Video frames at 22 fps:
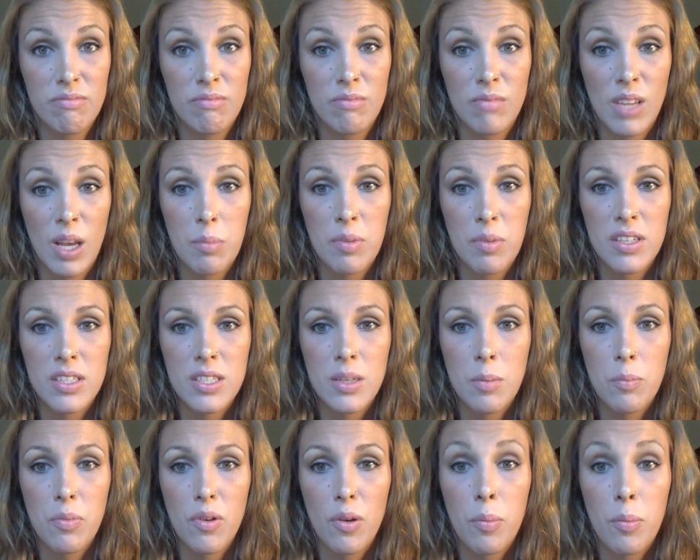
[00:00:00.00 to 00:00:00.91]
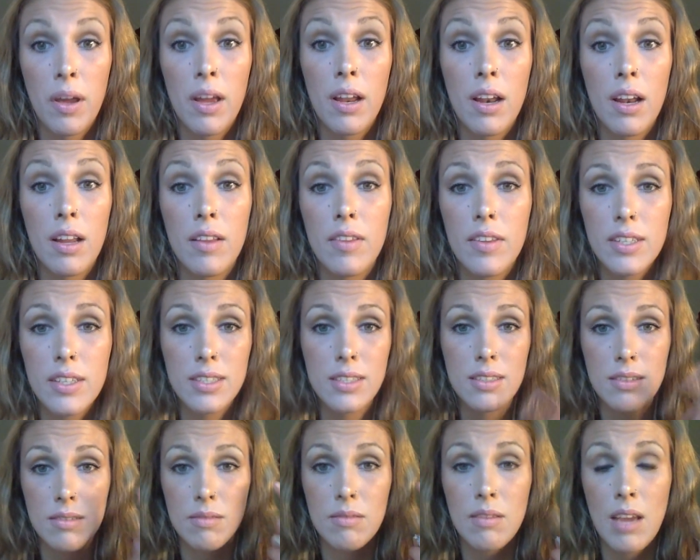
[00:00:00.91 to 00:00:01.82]
Kept it simple, but
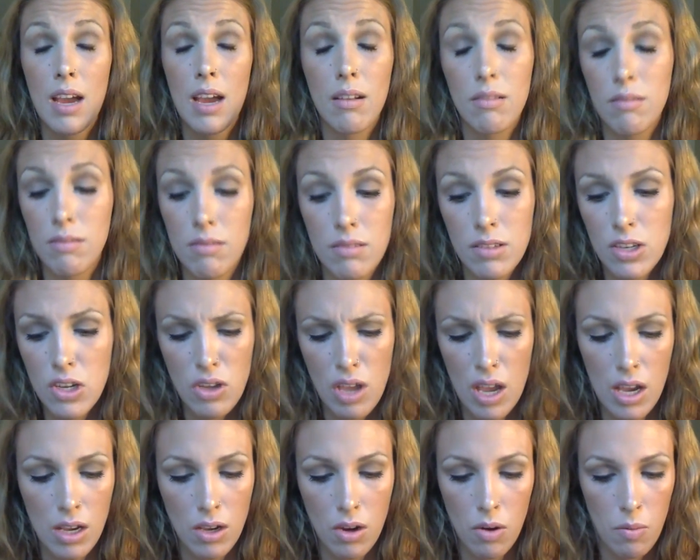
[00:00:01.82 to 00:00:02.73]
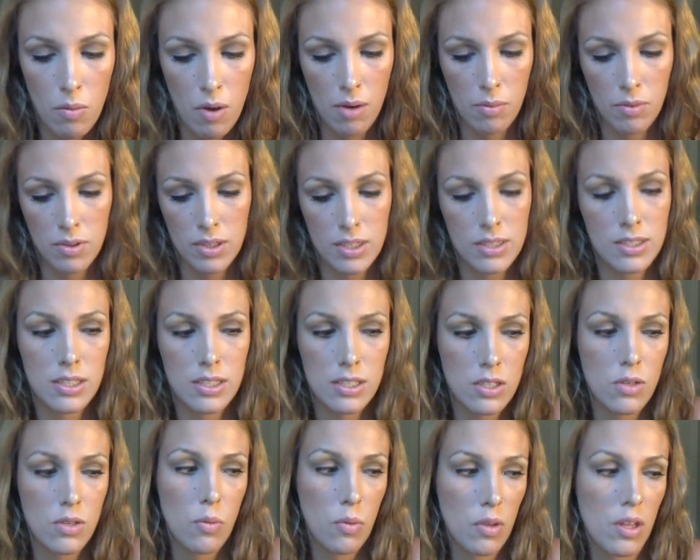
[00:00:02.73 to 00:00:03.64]
this, yeah, you can't go wrong with this. This
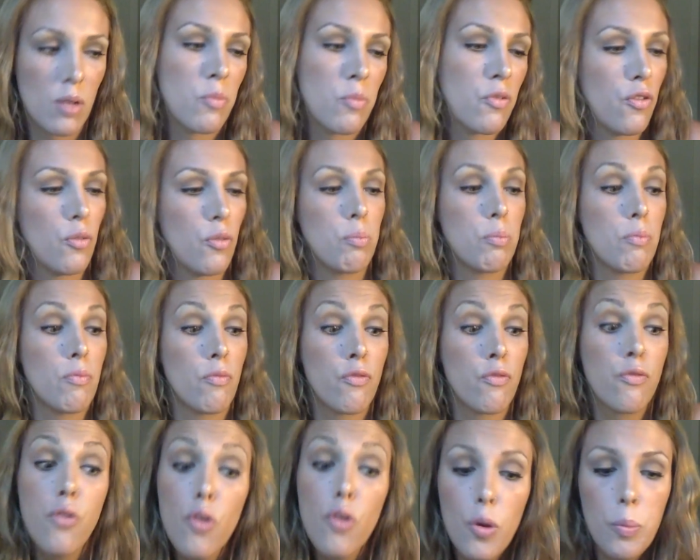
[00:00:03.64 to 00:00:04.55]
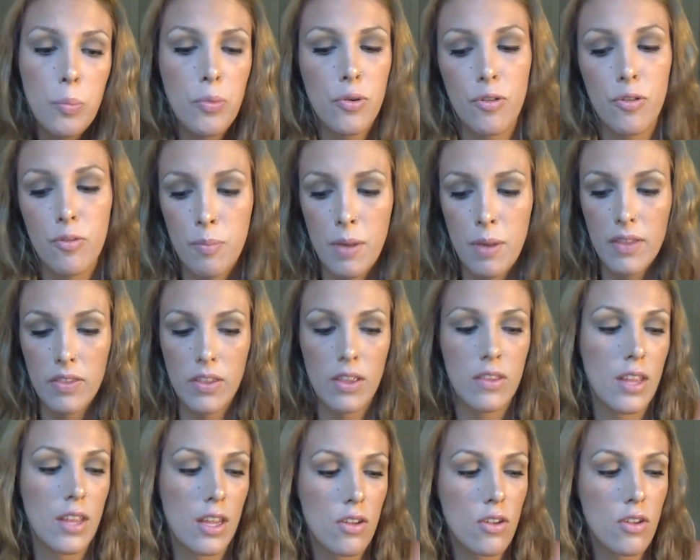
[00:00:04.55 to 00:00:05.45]
is a really foolproof method
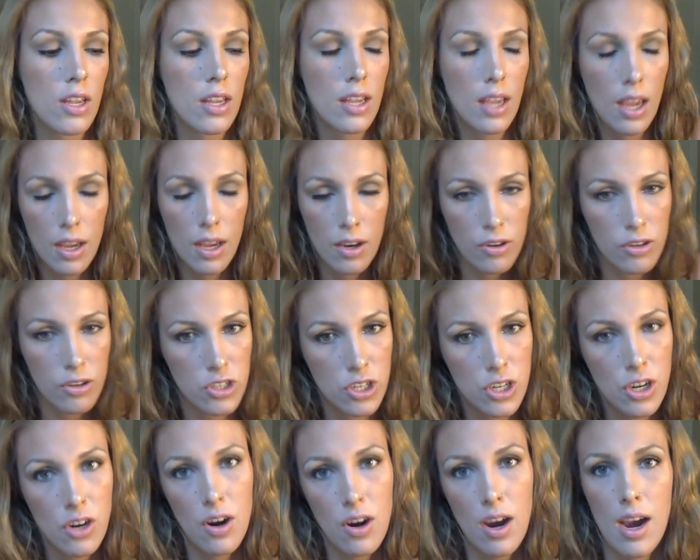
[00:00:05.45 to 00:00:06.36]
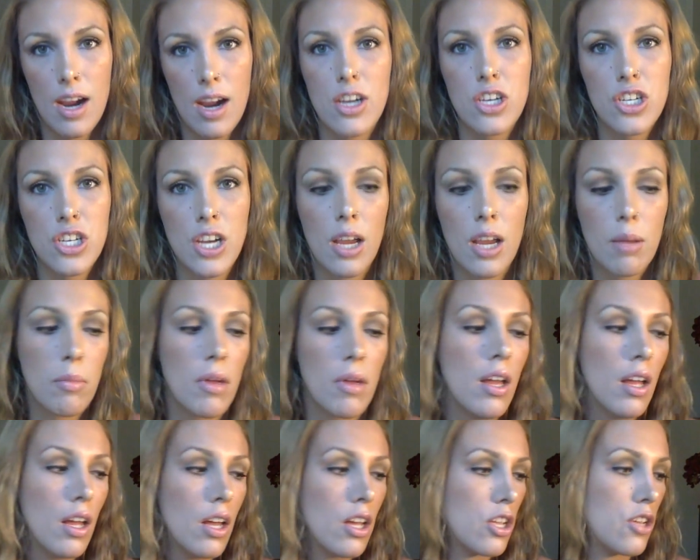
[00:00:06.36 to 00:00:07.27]
that you can cater to your eye shape.
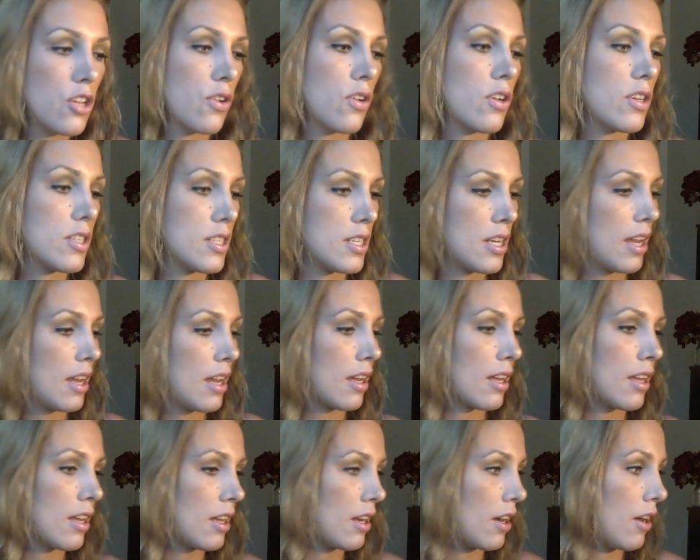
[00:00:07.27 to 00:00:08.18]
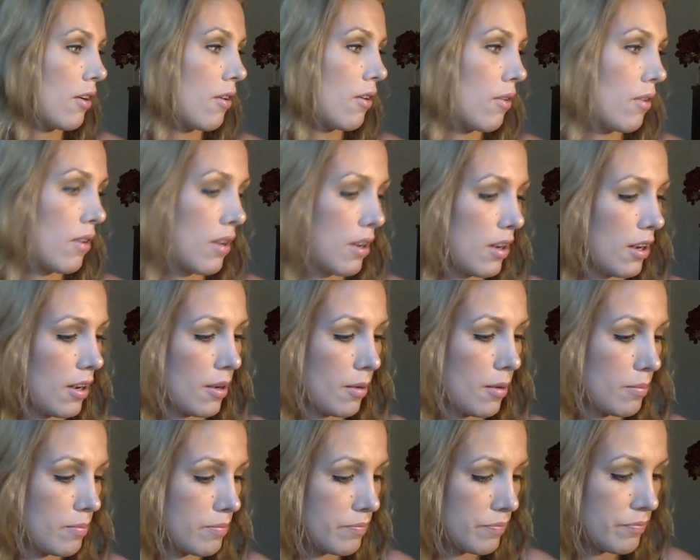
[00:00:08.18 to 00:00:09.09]
You could take, you
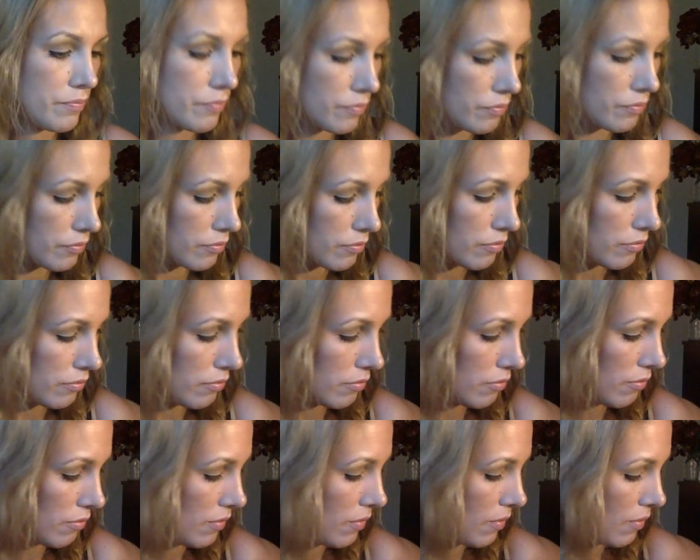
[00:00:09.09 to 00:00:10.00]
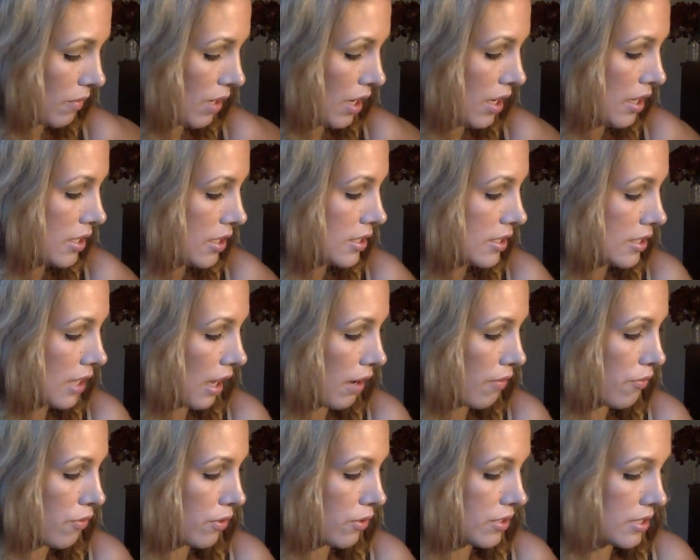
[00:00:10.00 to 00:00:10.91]
know,
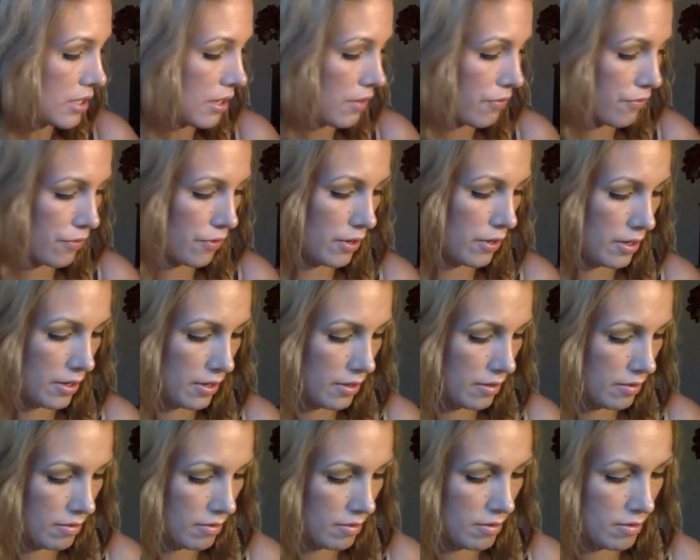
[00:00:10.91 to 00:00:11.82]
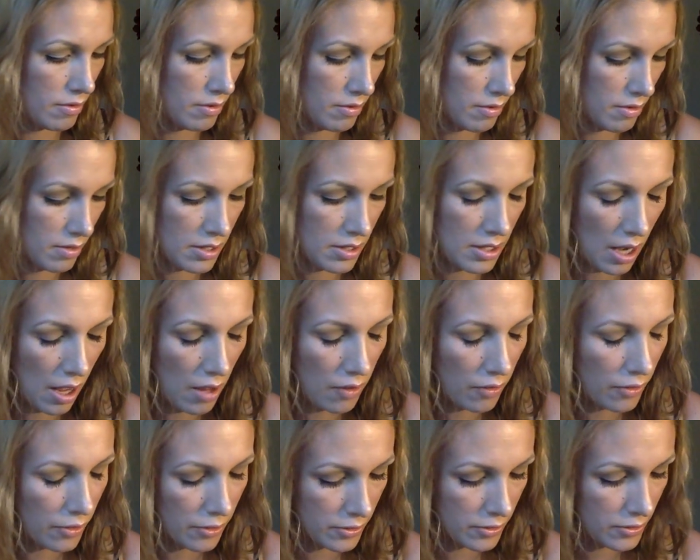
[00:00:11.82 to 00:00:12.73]
several different
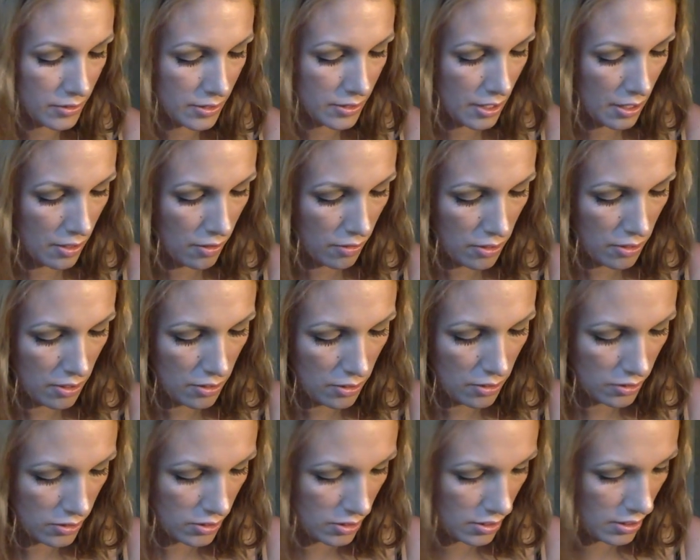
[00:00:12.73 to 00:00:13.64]
colors. You know, there's